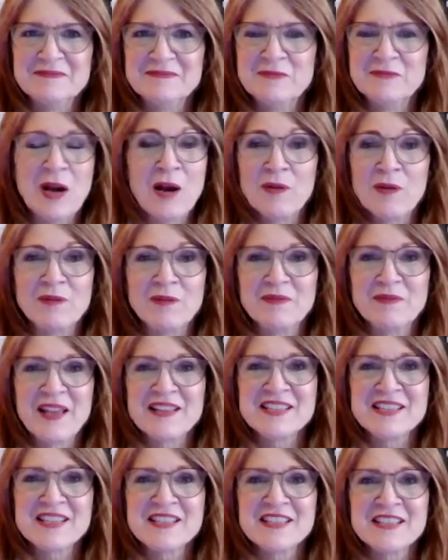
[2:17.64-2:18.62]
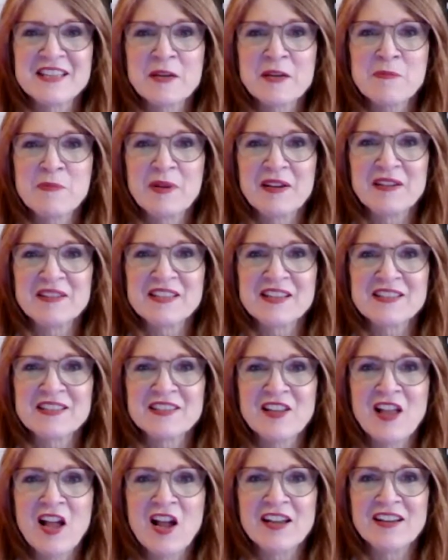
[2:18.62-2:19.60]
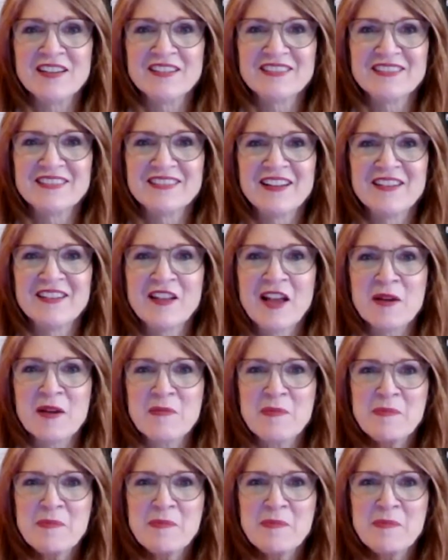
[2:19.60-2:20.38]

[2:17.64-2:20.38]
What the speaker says: Wow, that's succinct, but says a lot. A lot